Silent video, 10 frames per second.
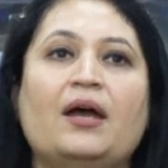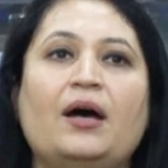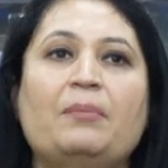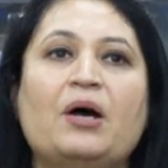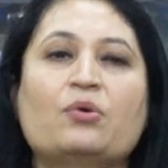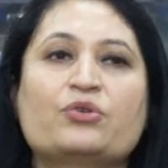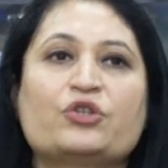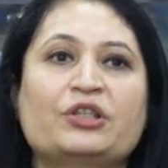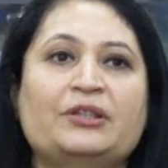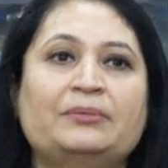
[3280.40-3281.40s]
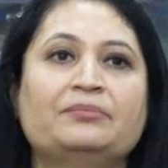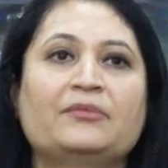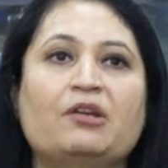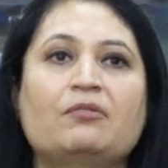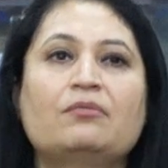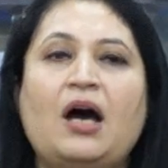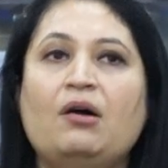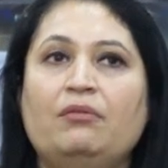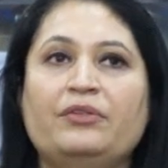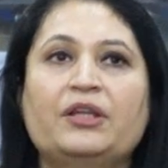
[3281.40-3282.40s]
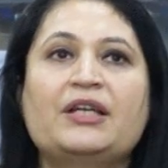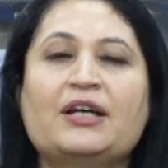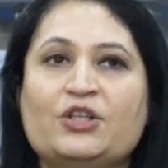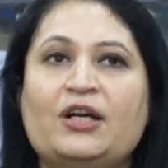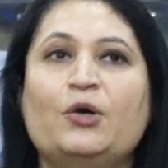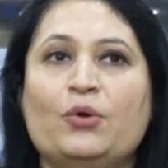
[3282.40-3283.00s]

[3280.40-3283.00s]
about, how the Tata